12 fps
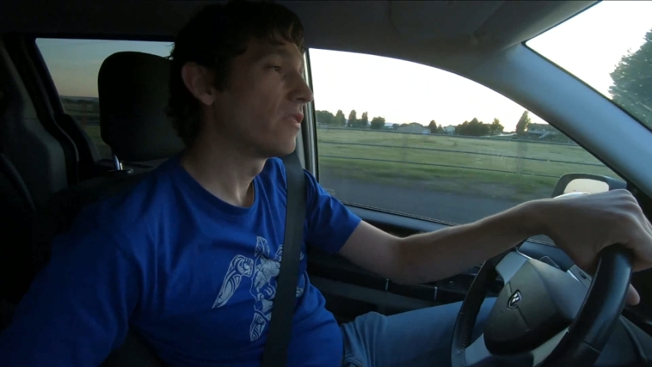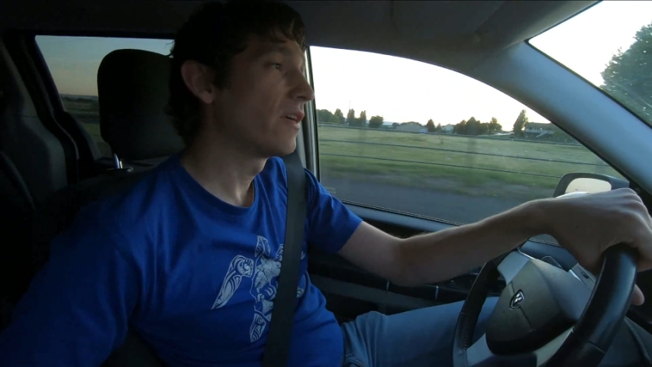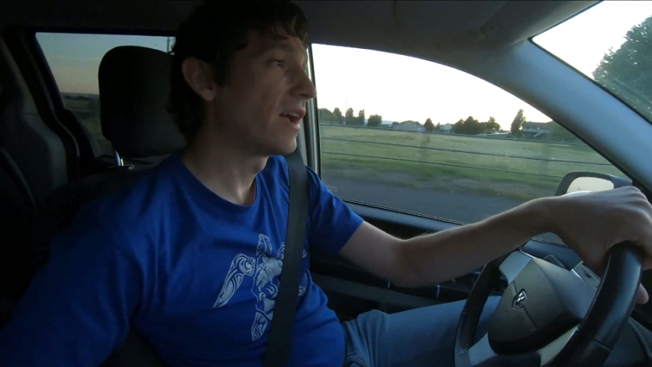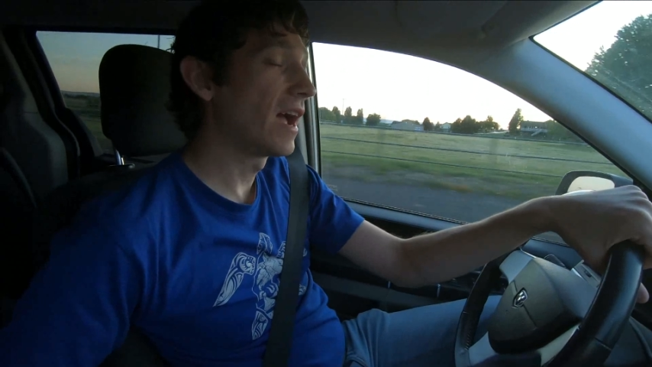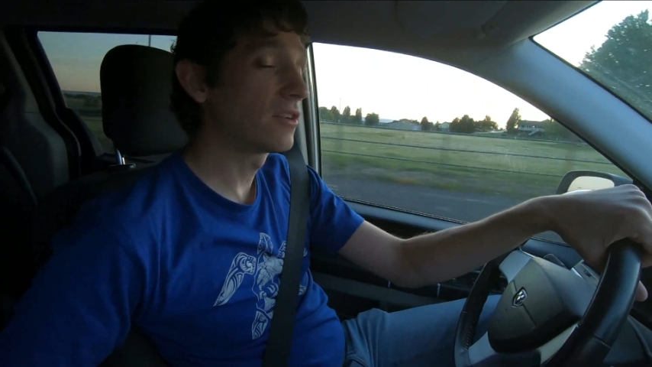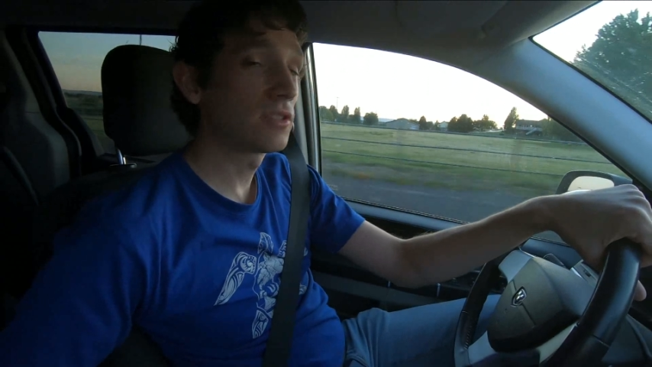
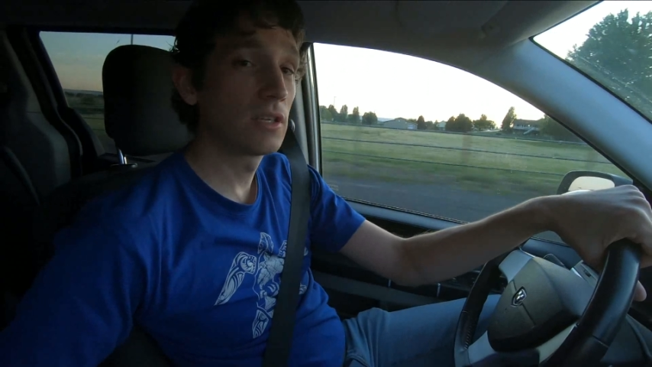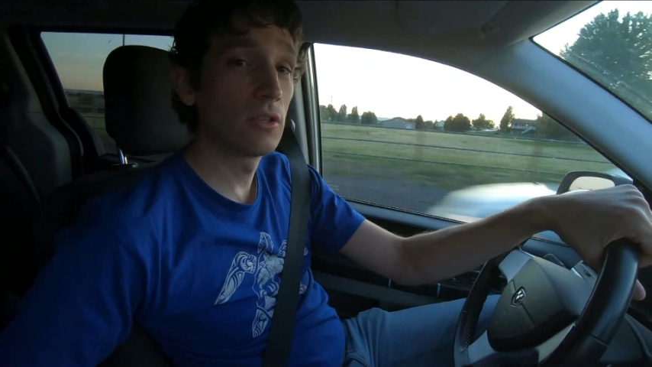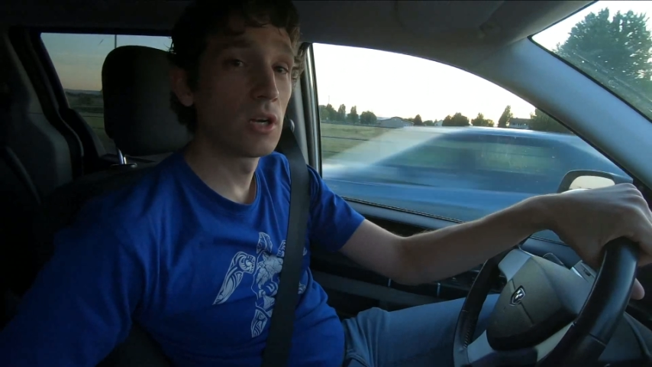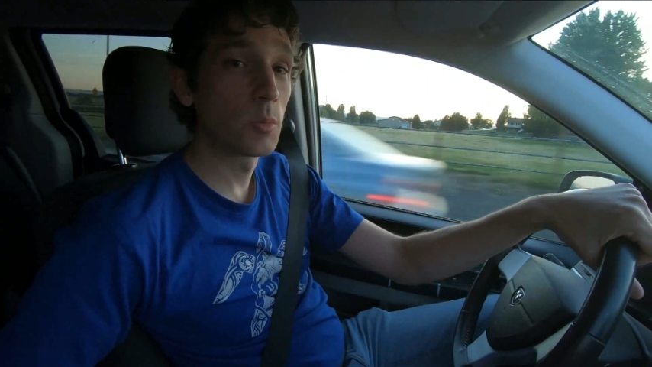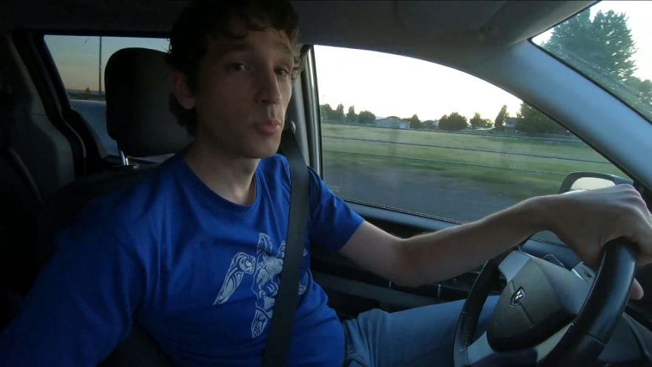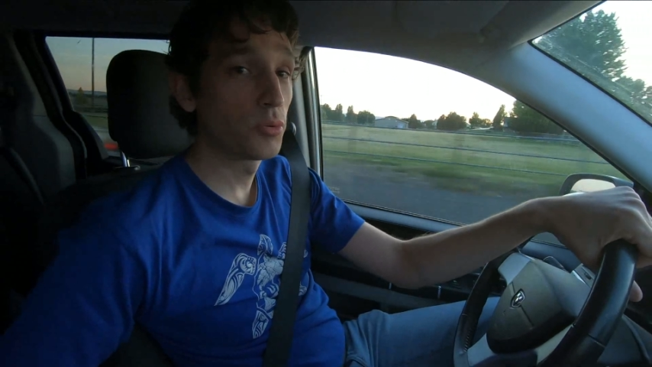they actually
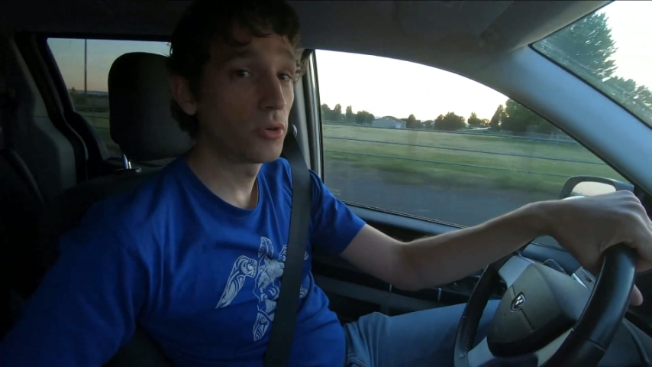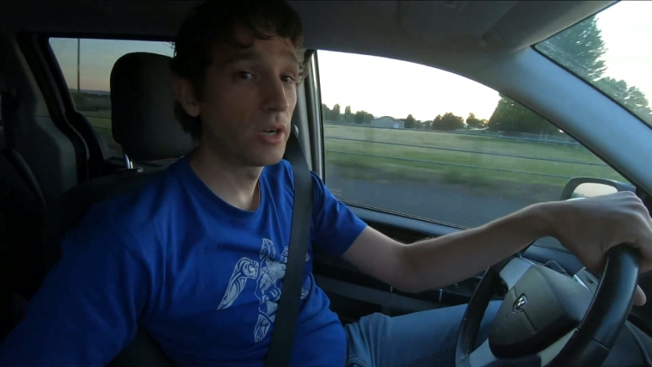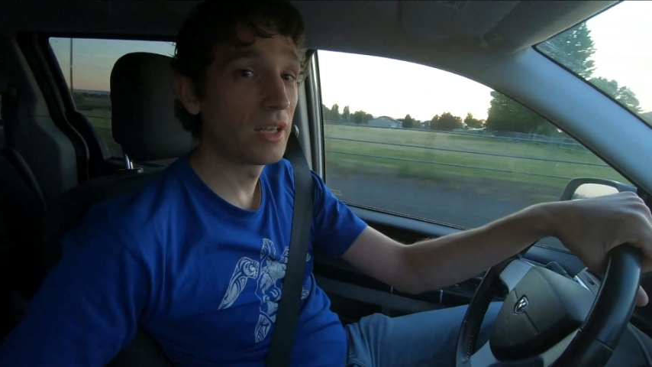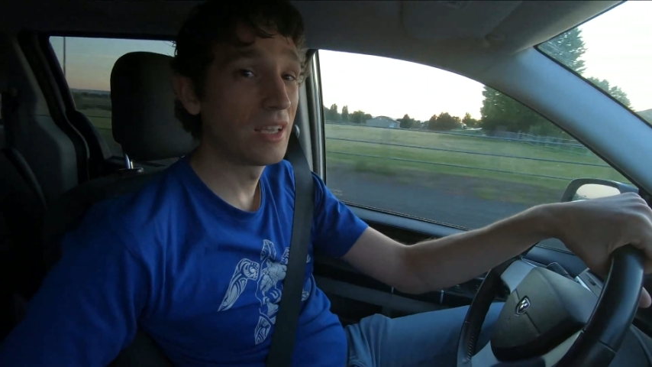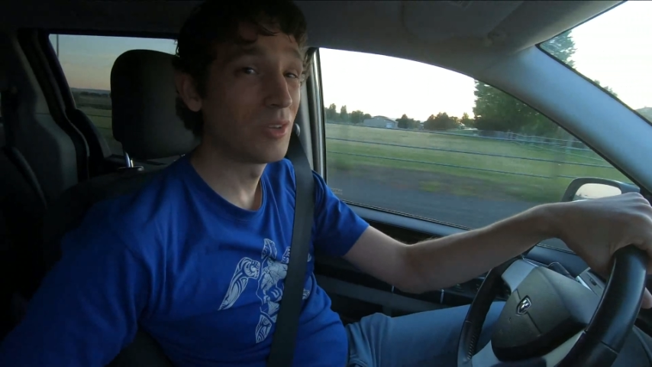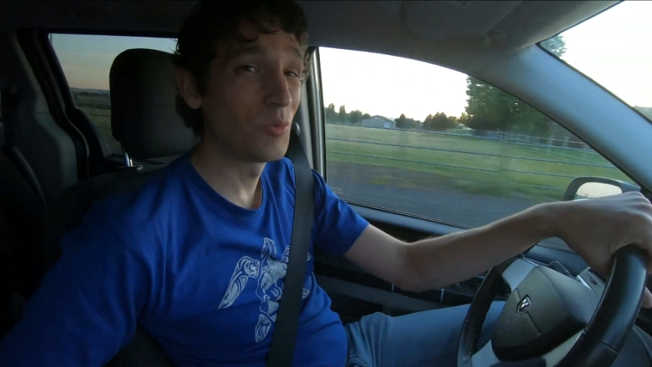look
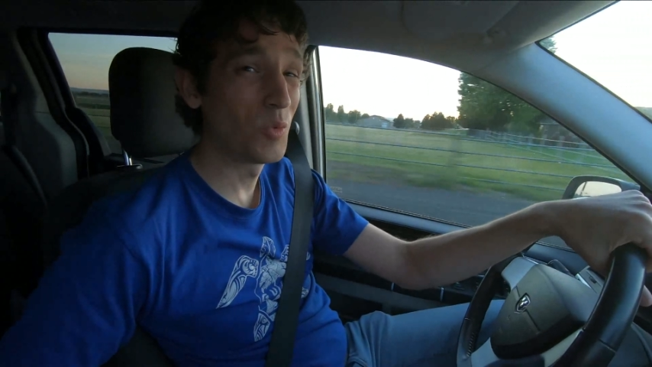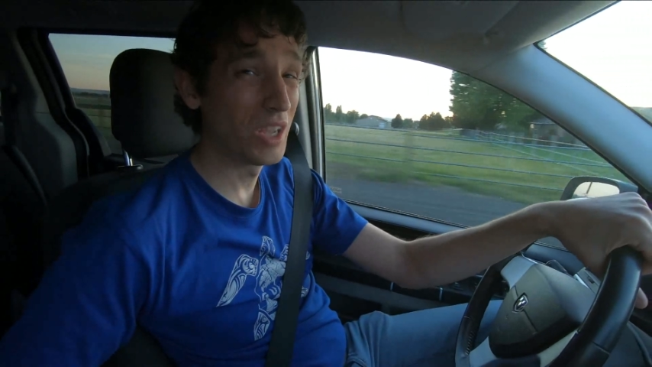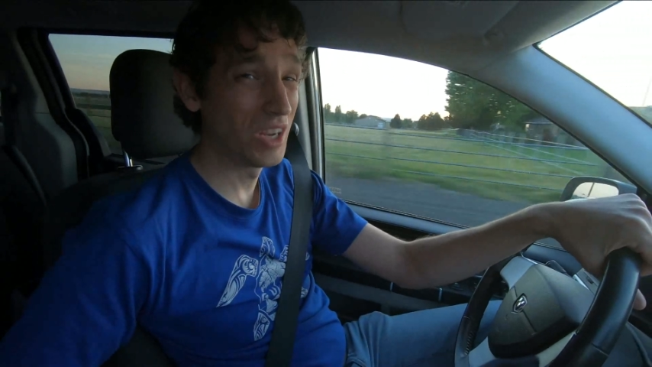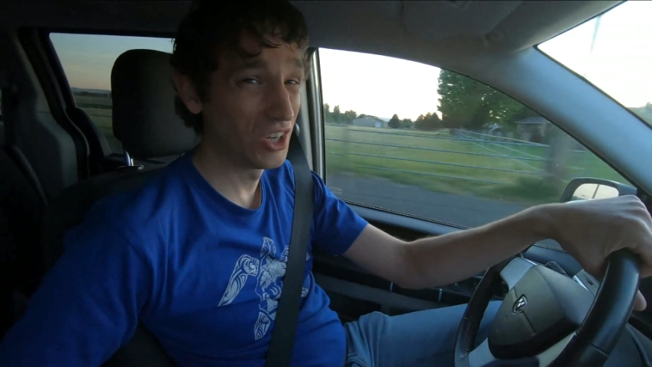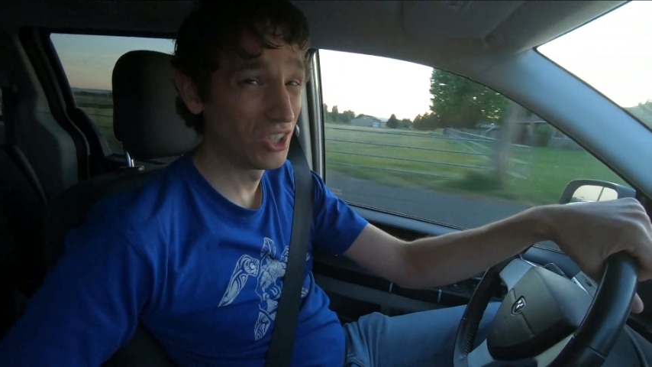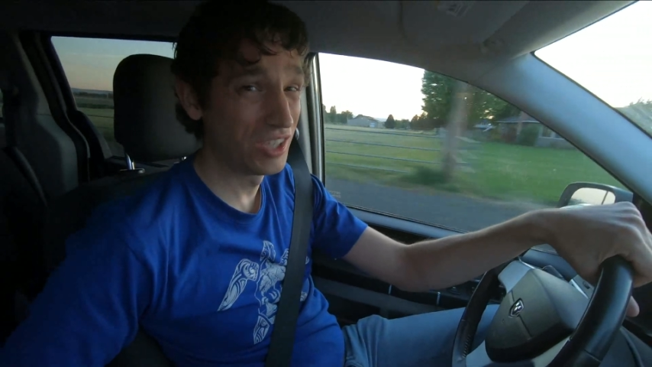pretty
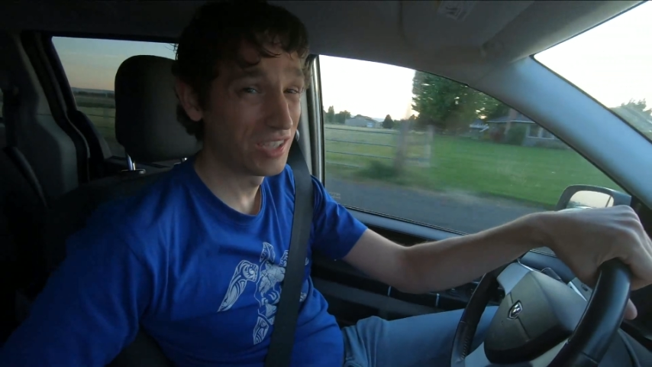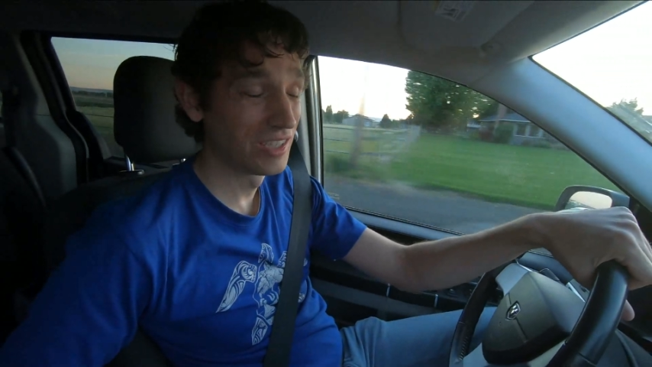weird.